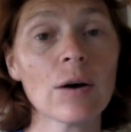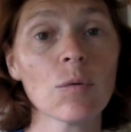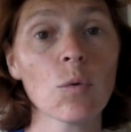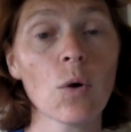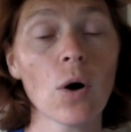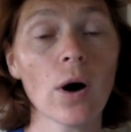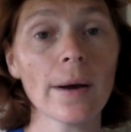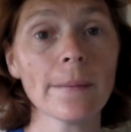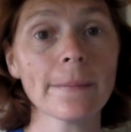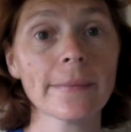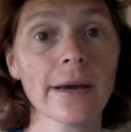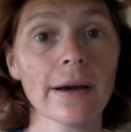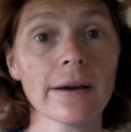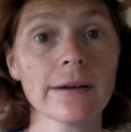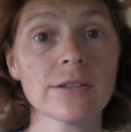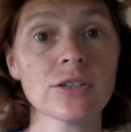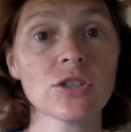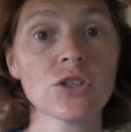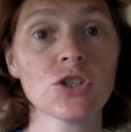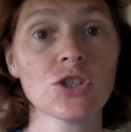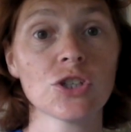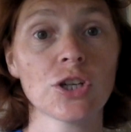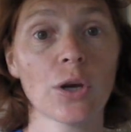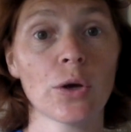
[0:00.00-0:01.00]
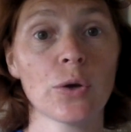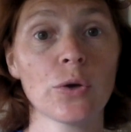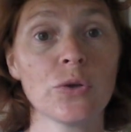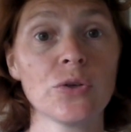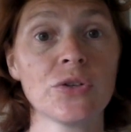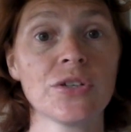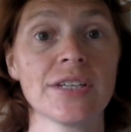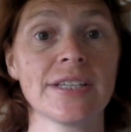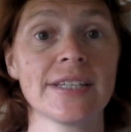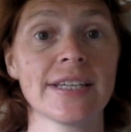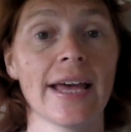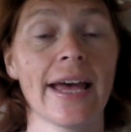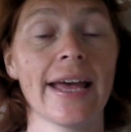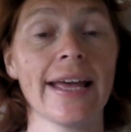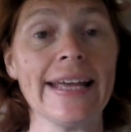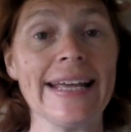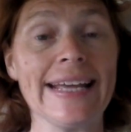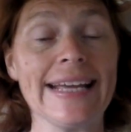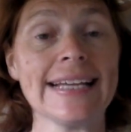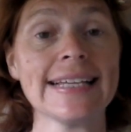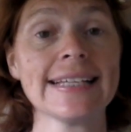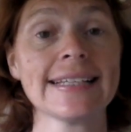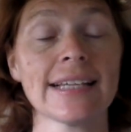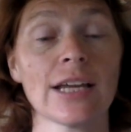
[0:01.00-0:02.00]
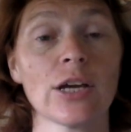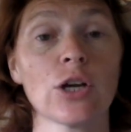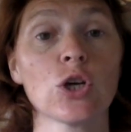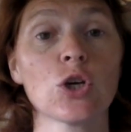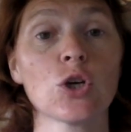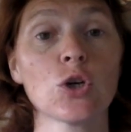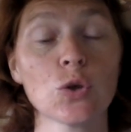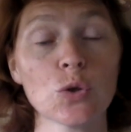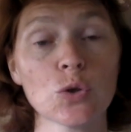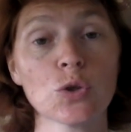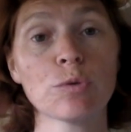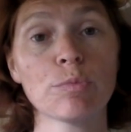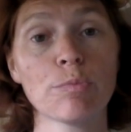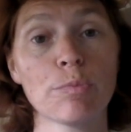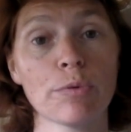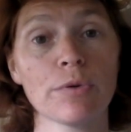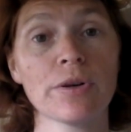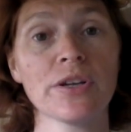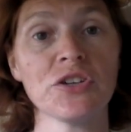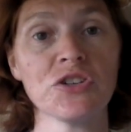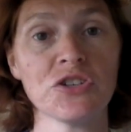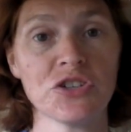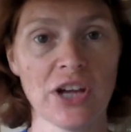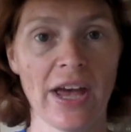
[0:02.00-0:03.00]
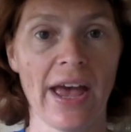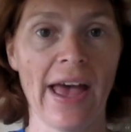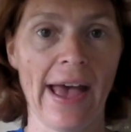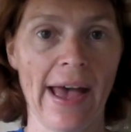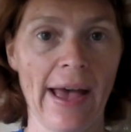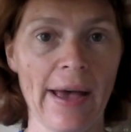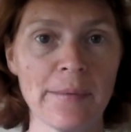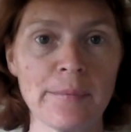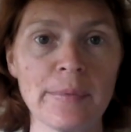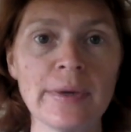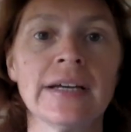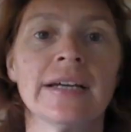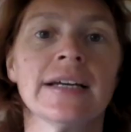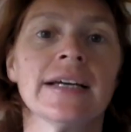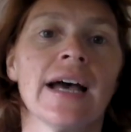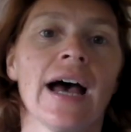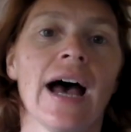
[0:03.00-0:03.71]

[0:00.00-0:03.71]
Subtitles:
What I'm going to show you today is gooseberry jam.